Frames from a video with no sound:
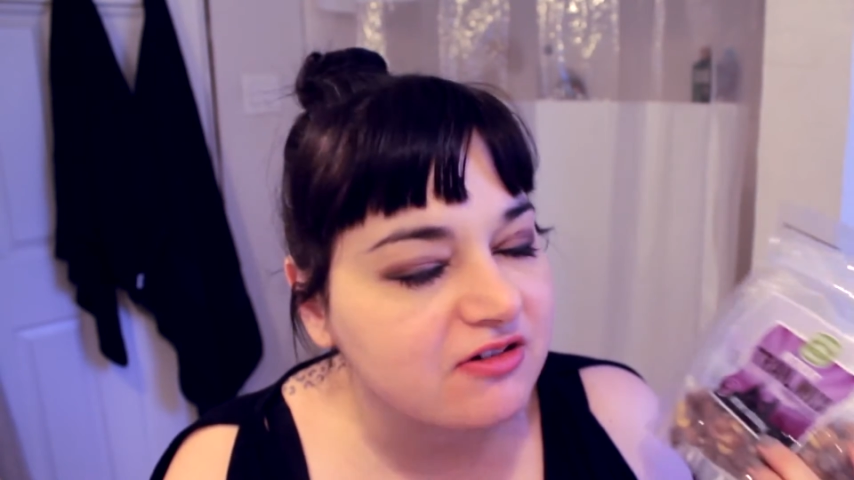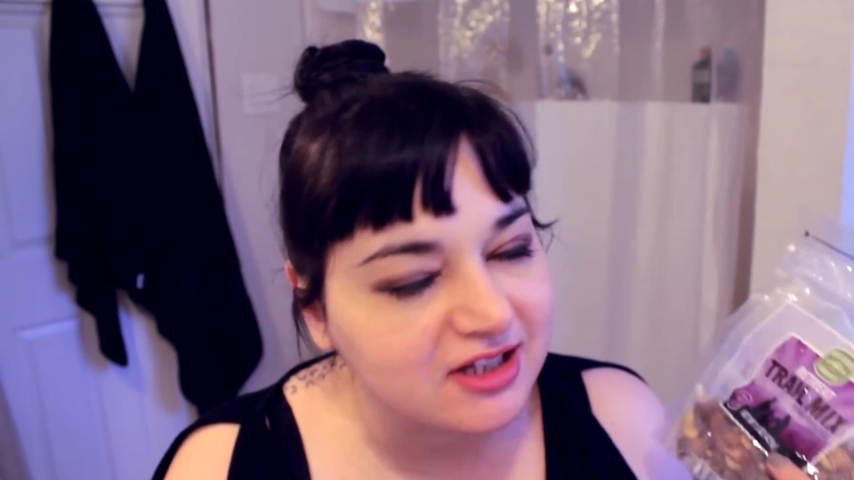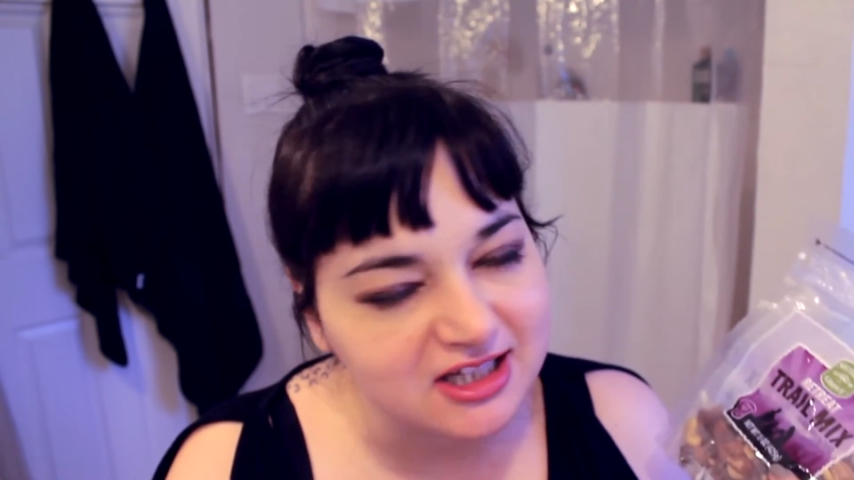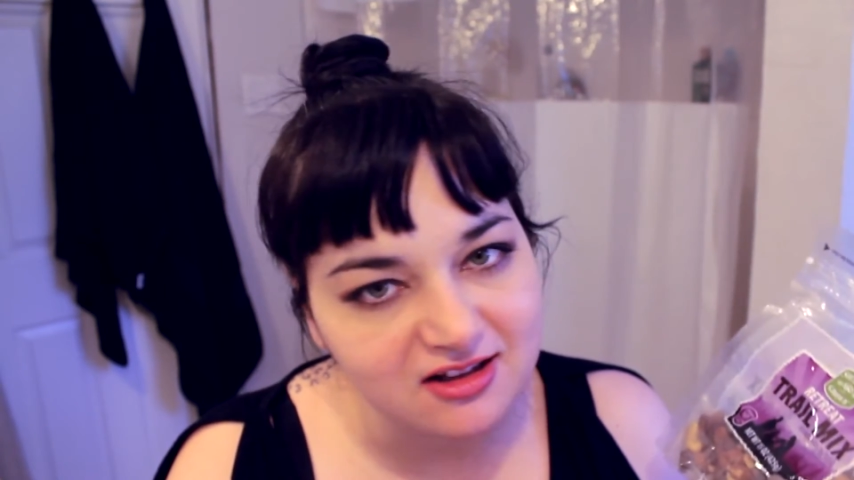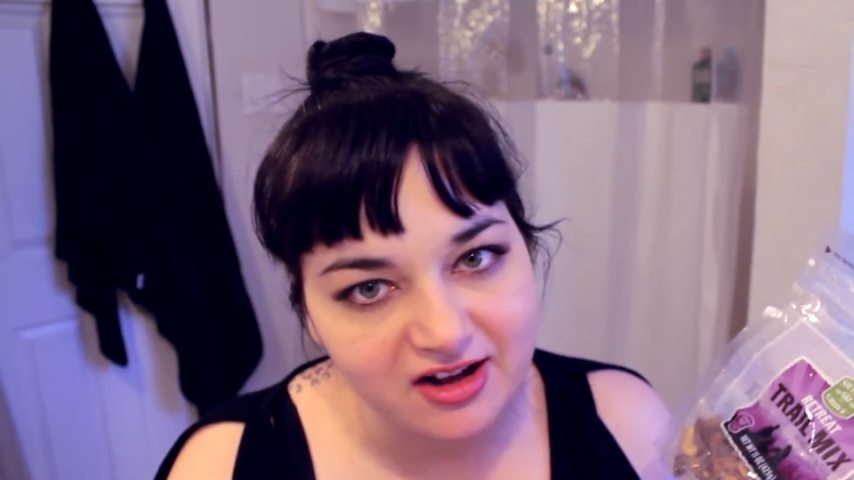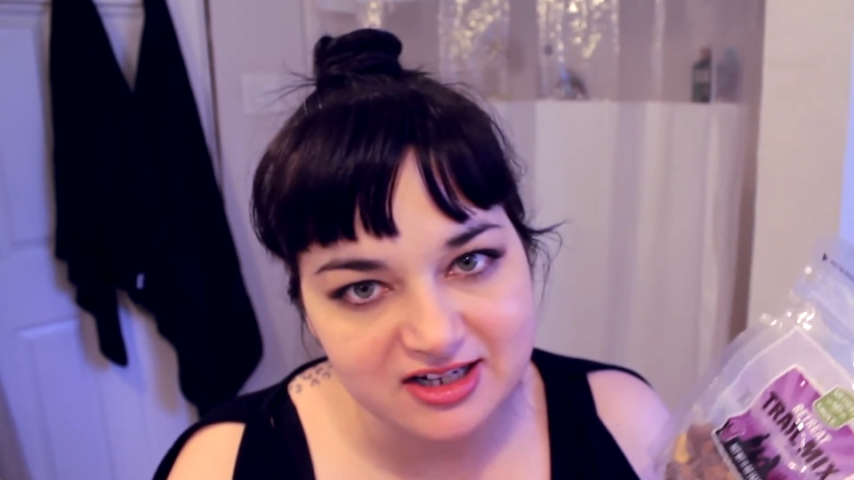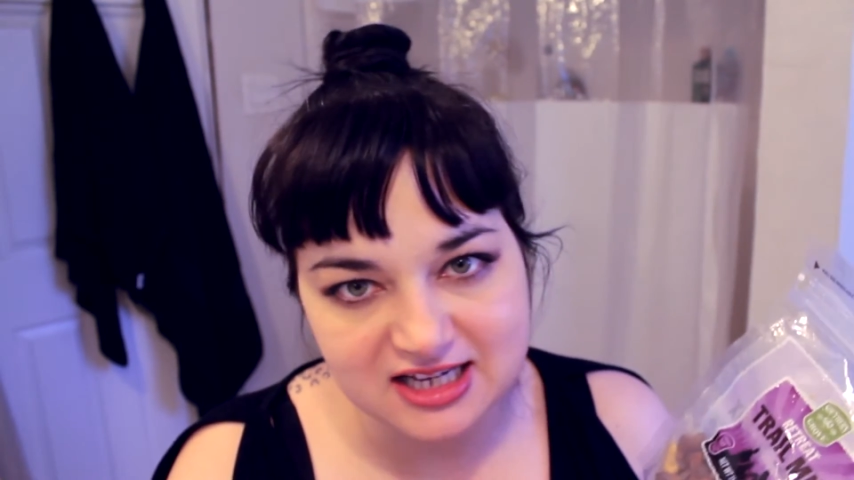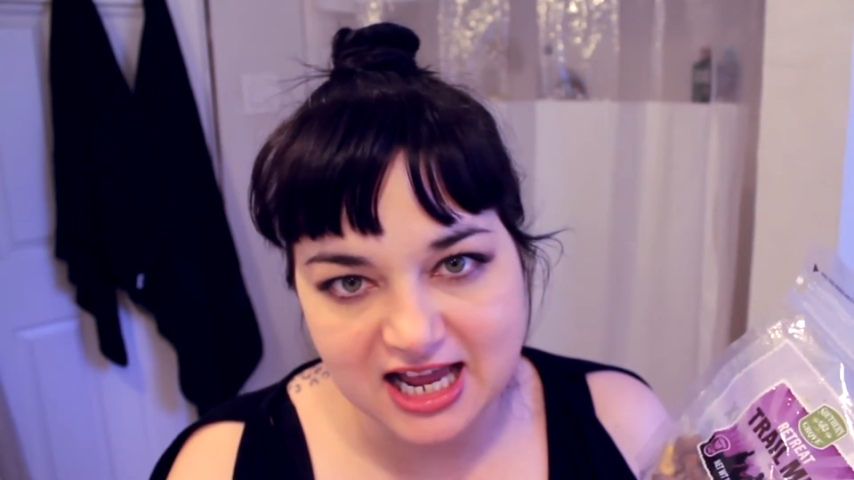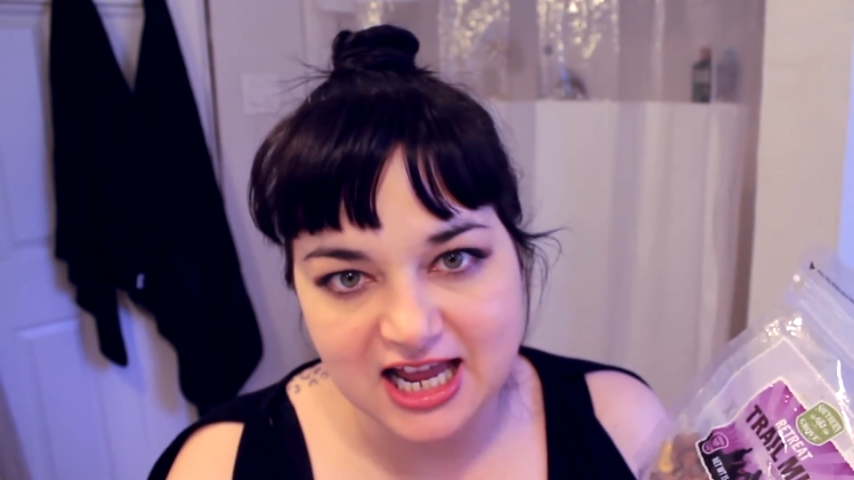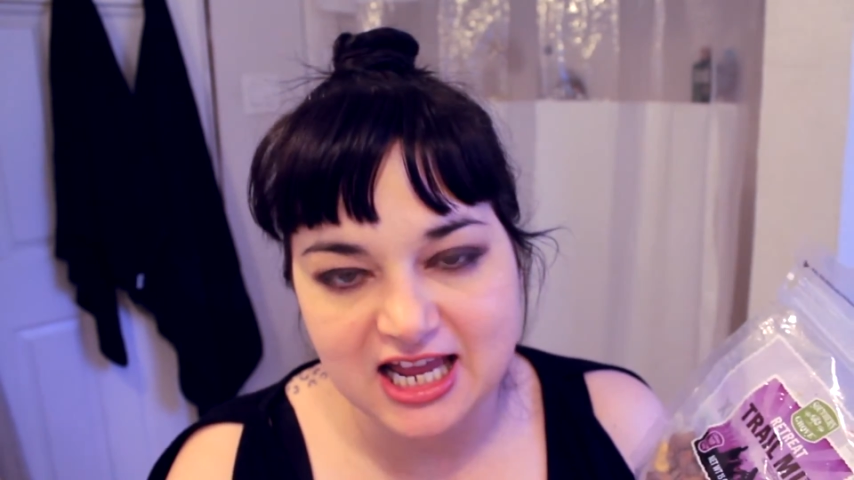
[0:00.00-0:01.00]
really long
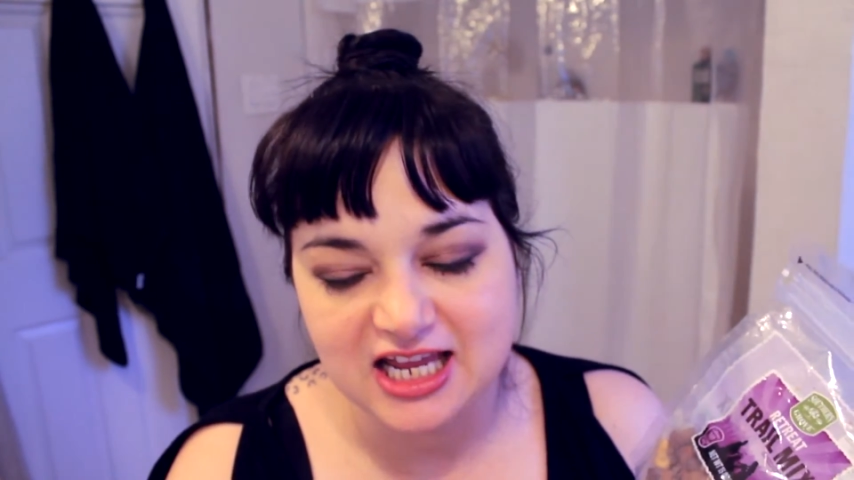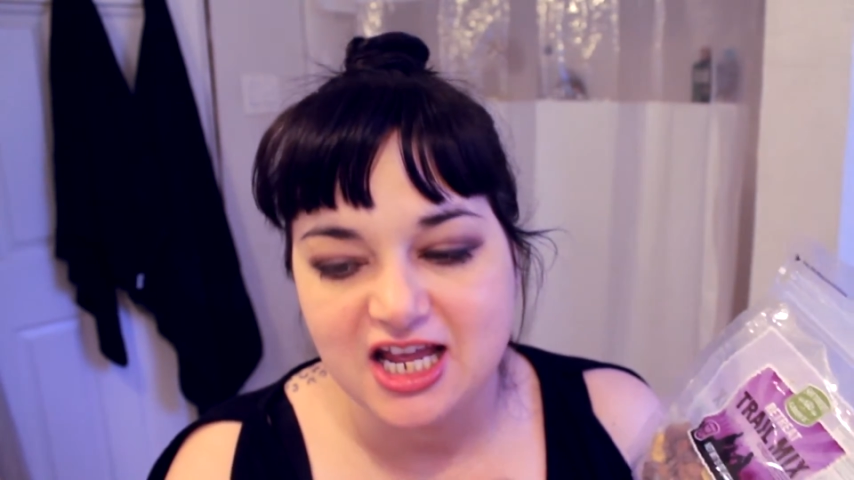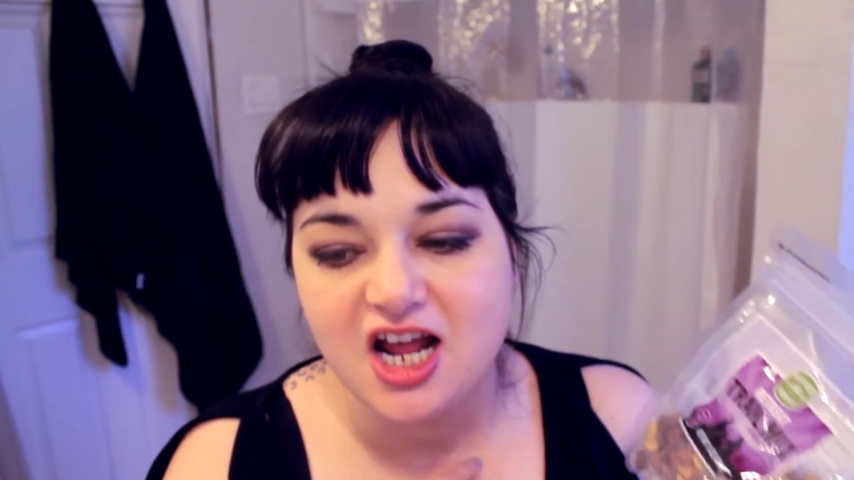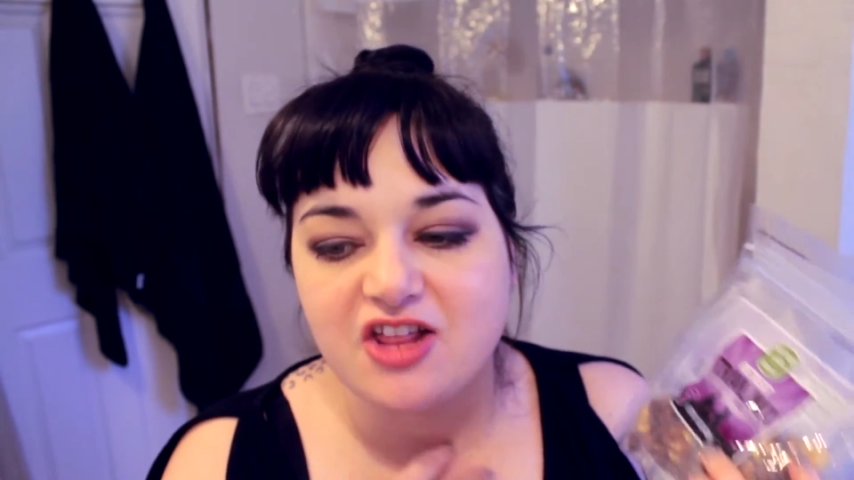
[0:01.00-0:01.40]
day.